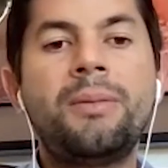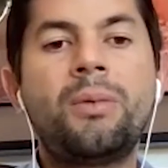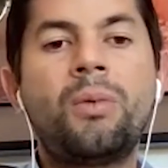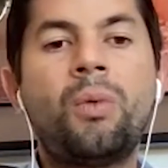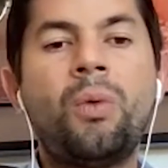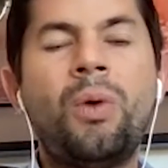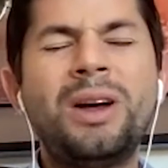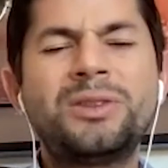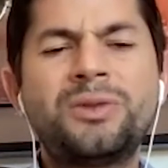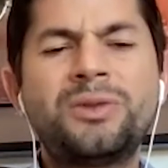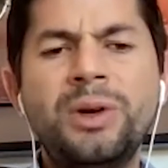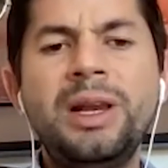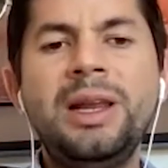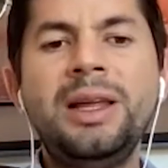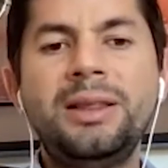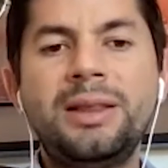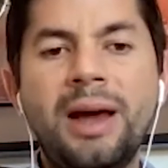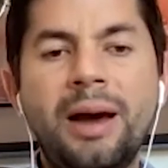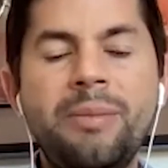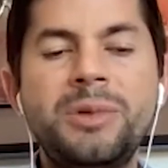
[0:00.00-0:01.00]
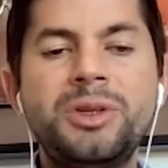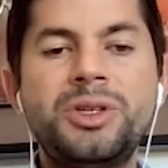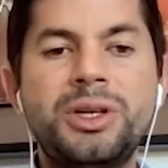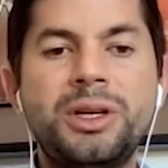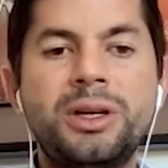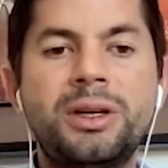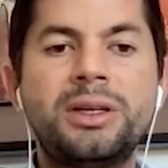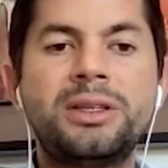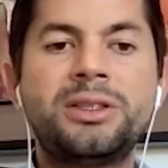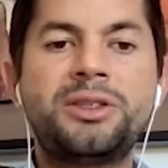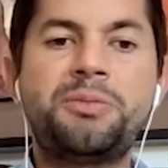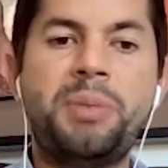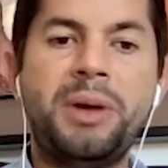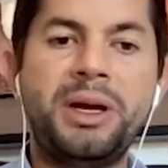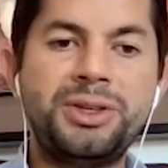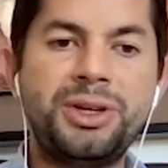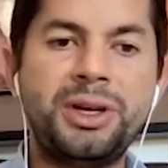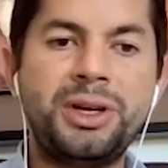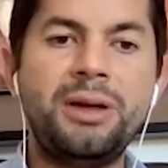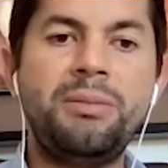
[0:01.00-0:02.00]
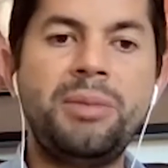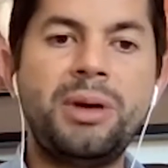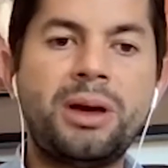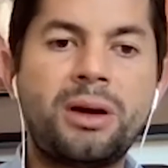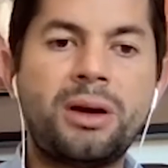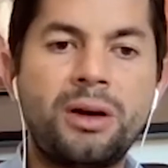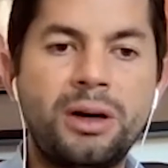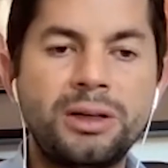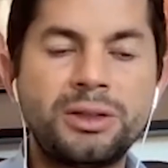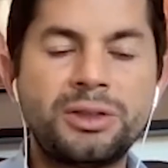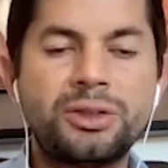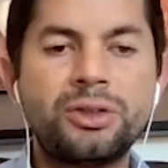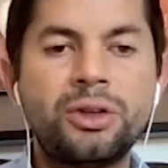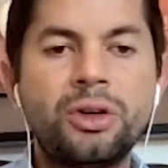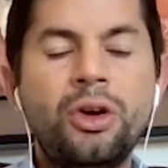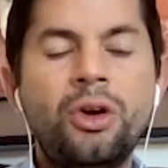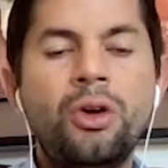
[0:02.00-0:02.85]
was really damaging, especially because